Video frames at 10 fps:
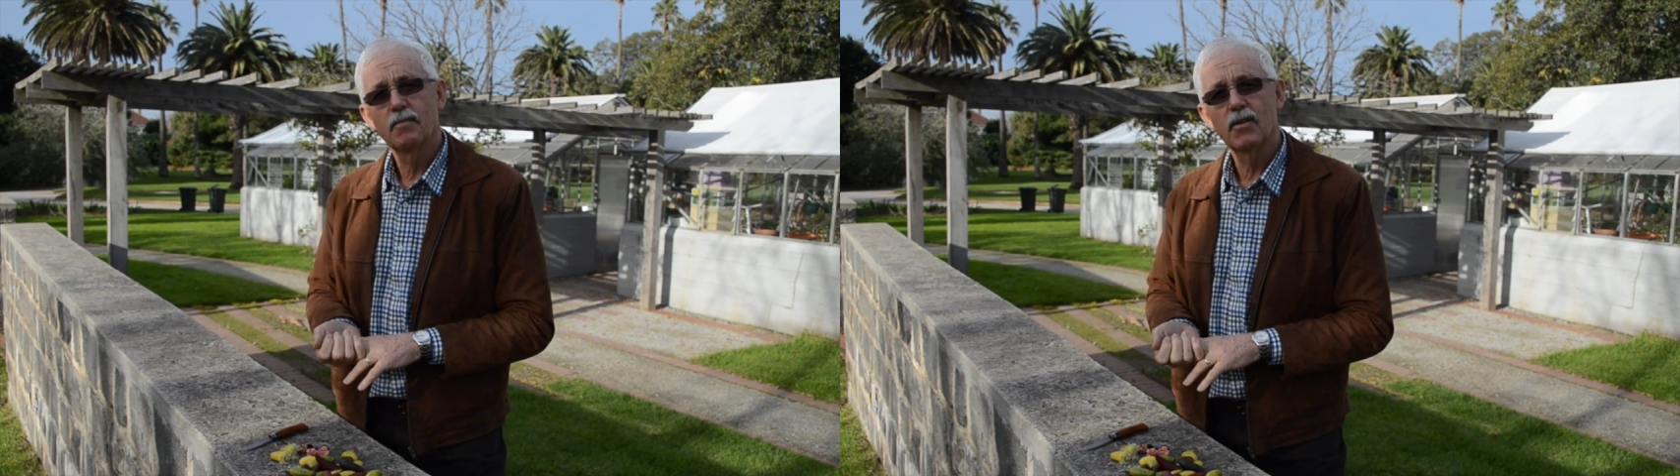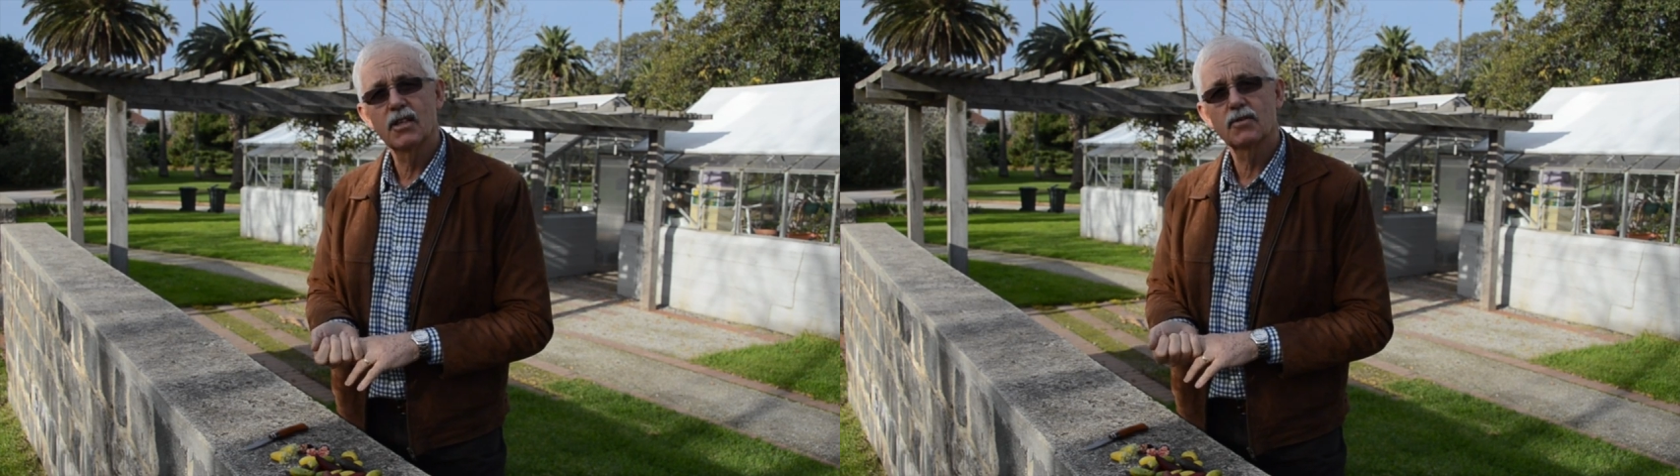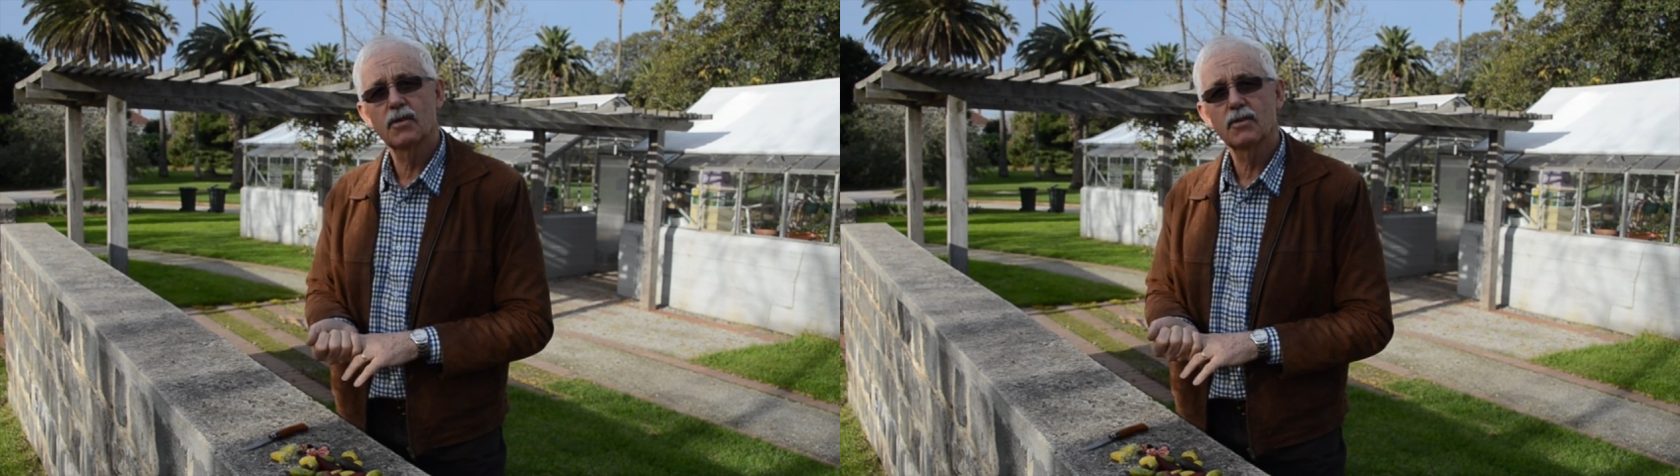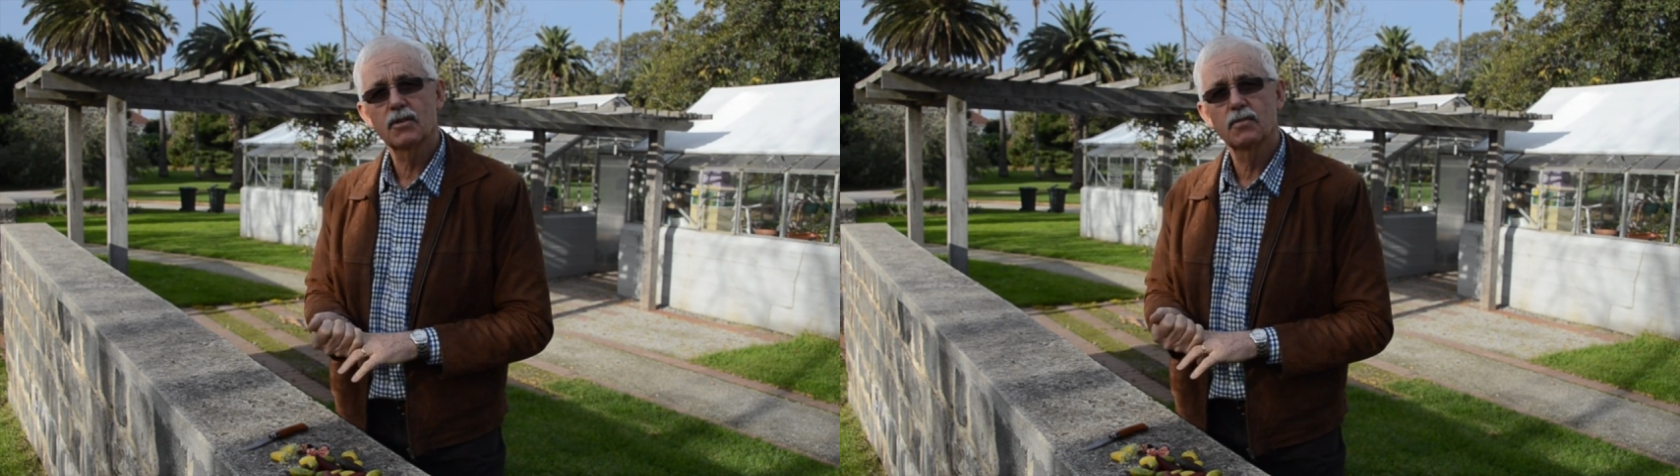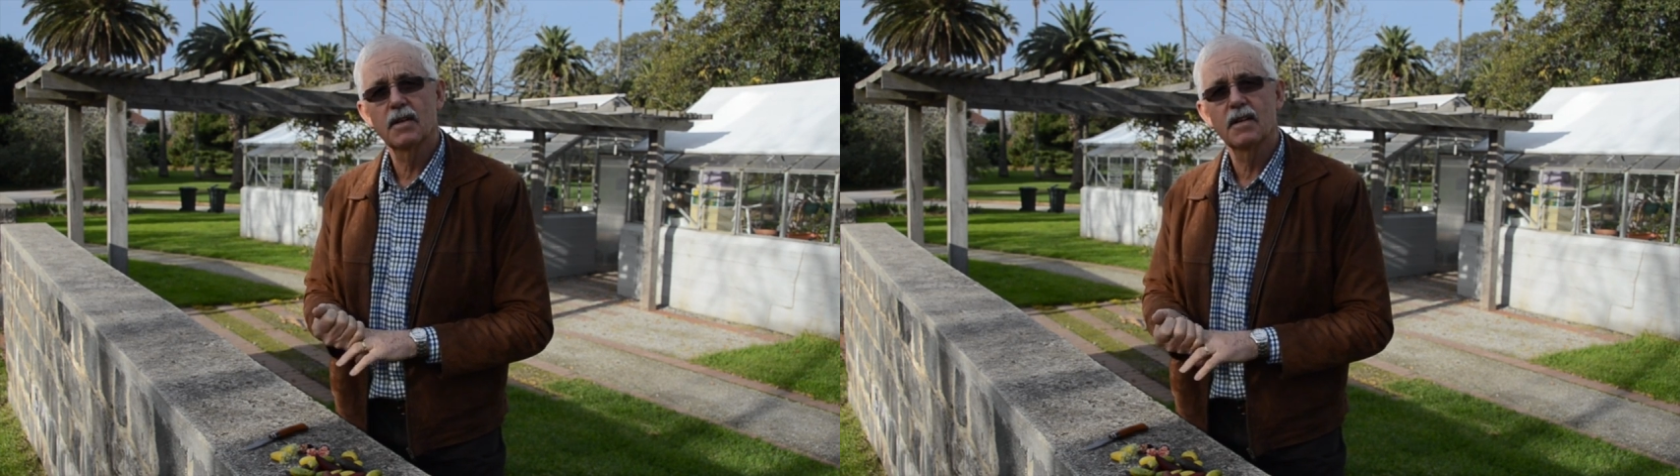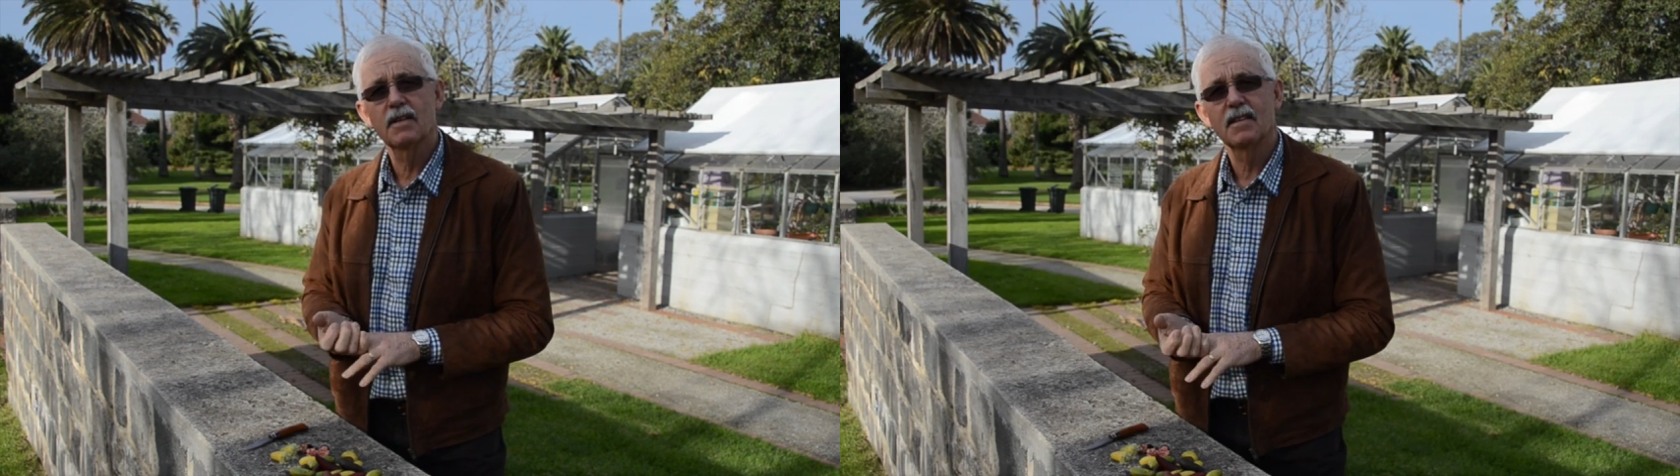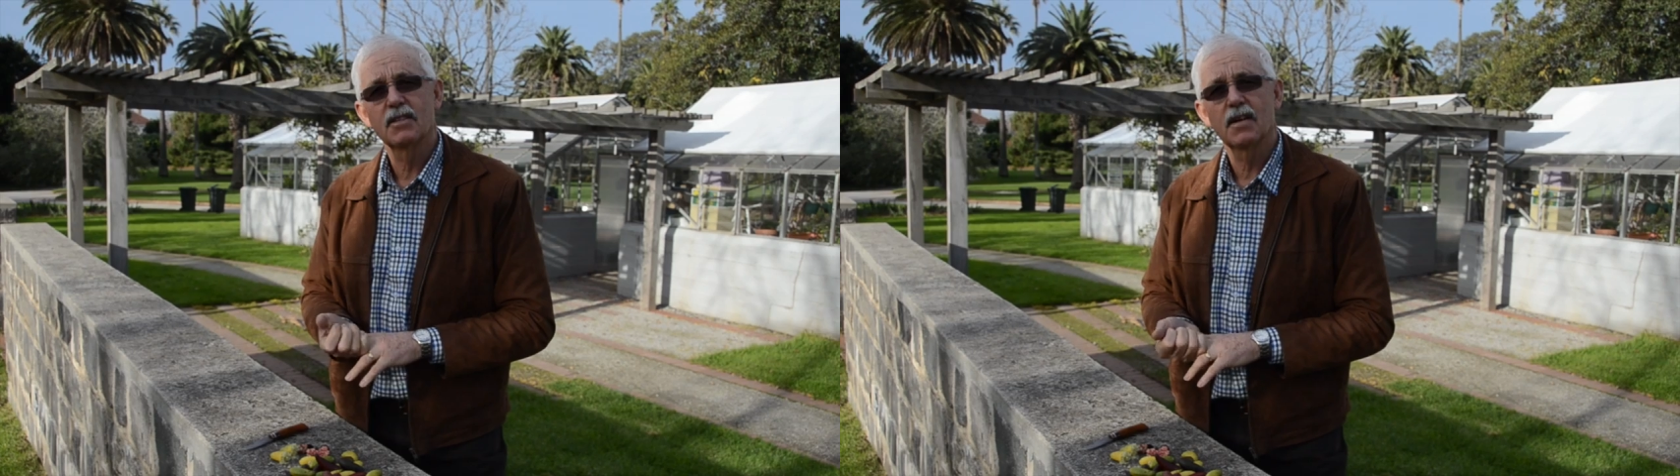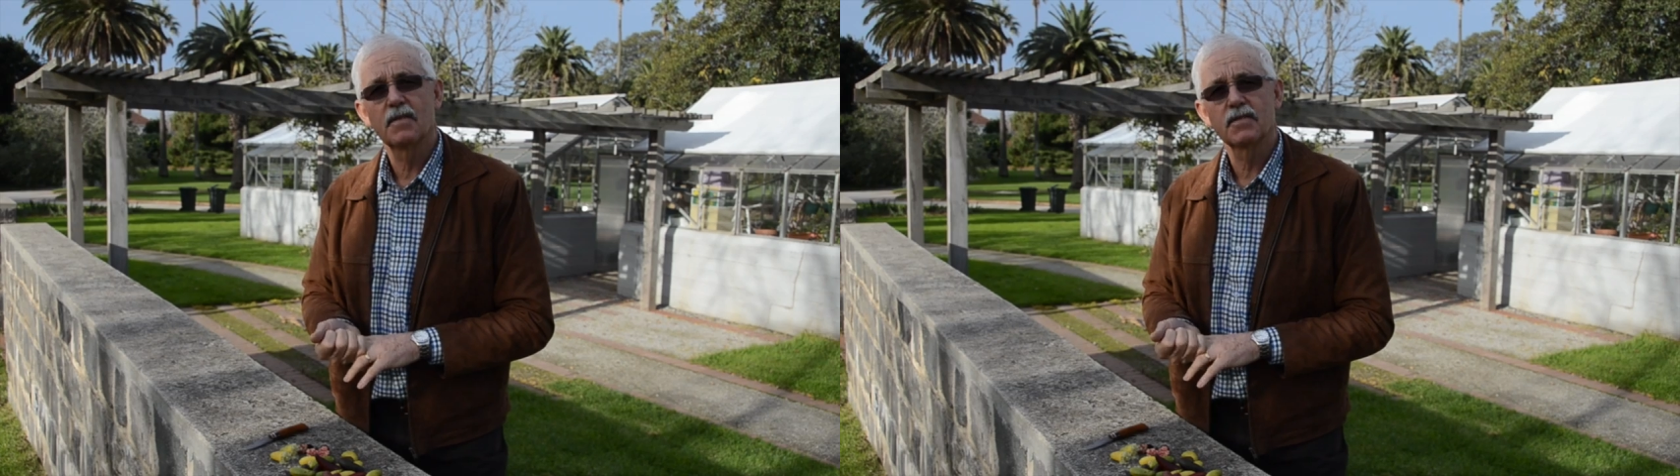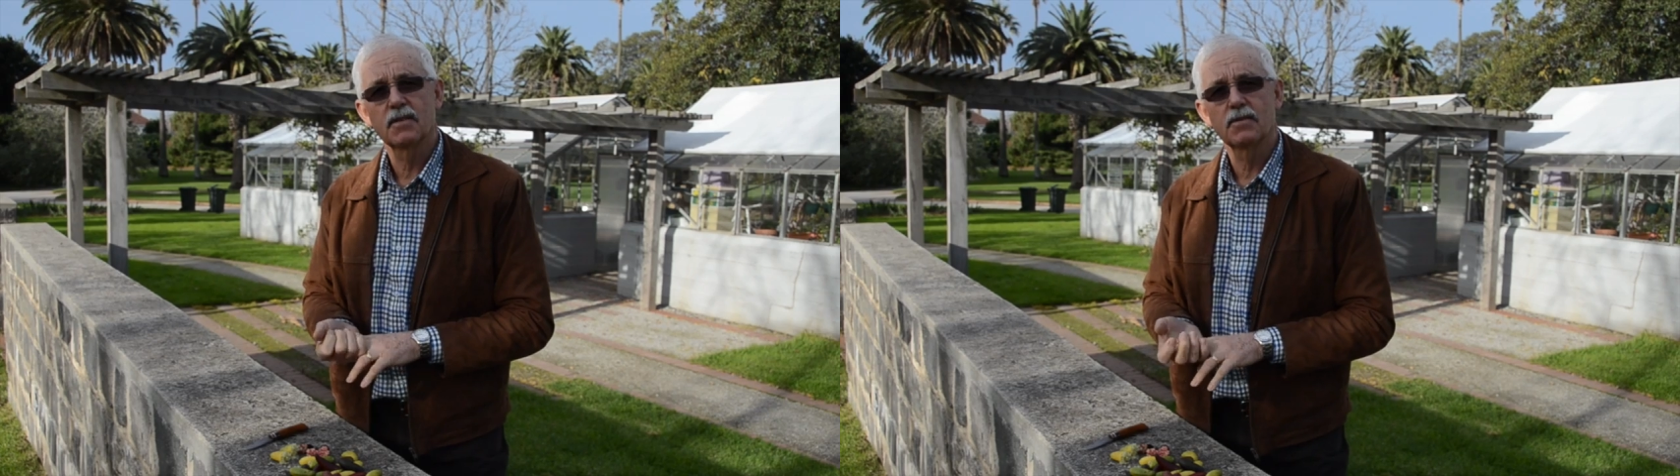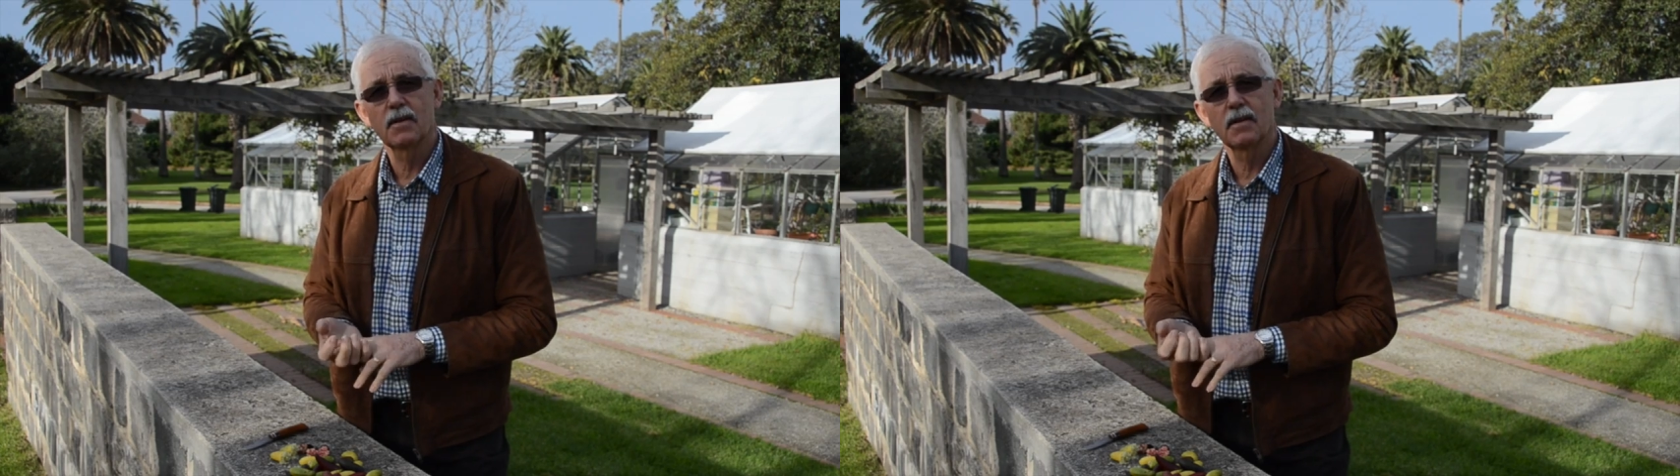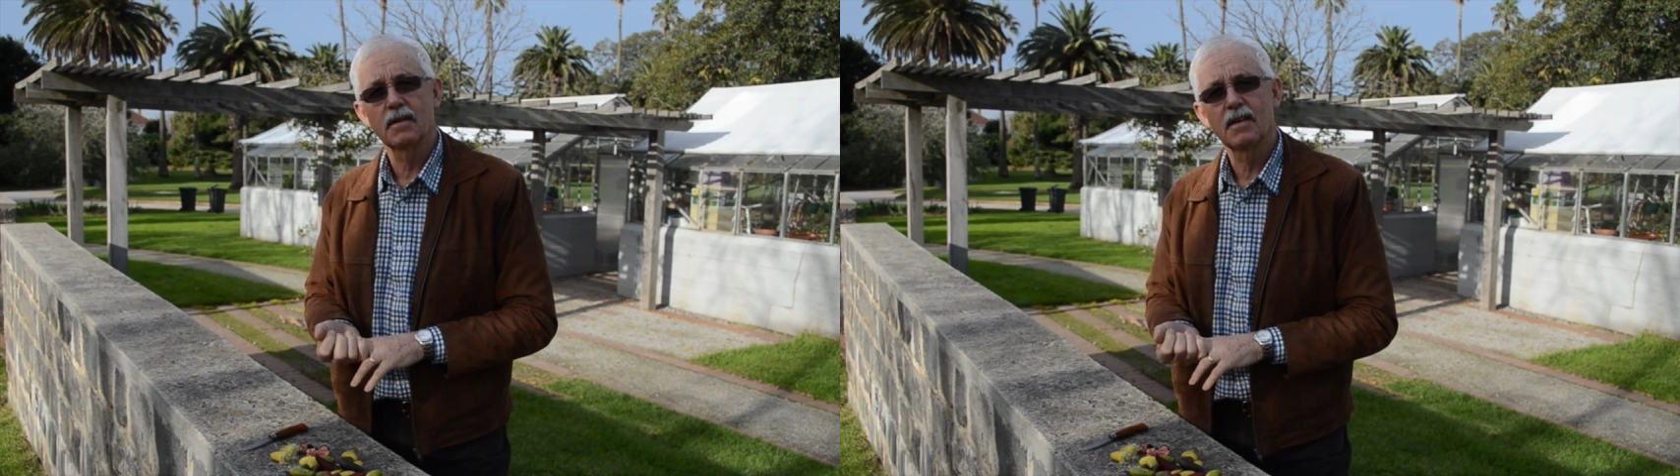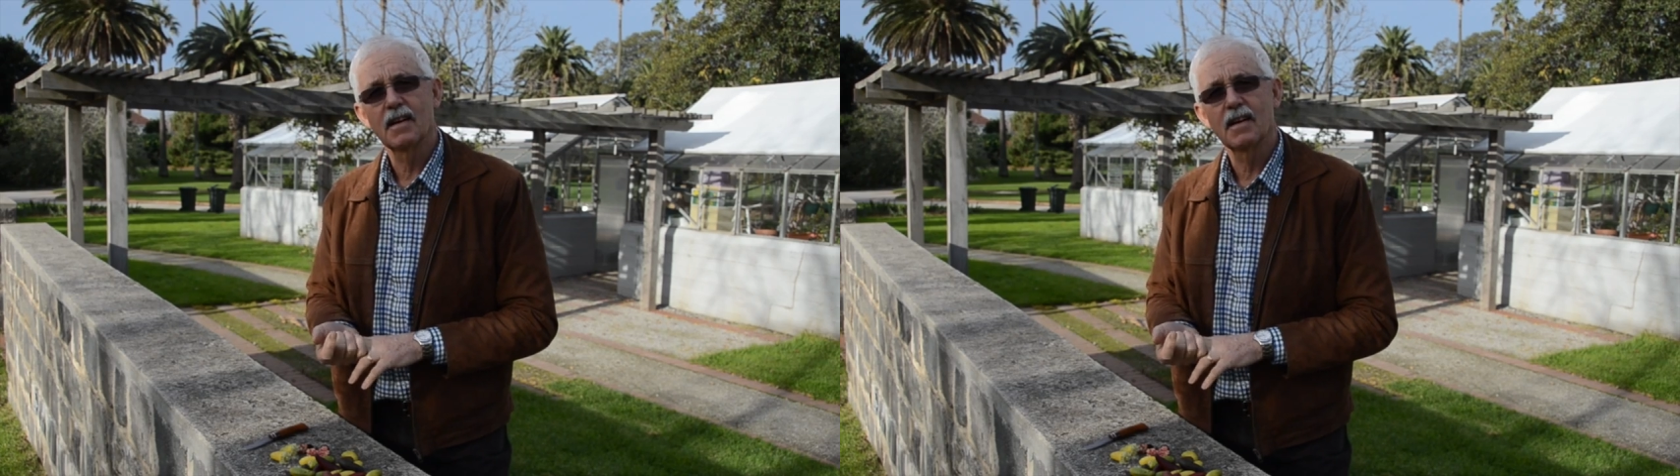restaurants, where the chefs are really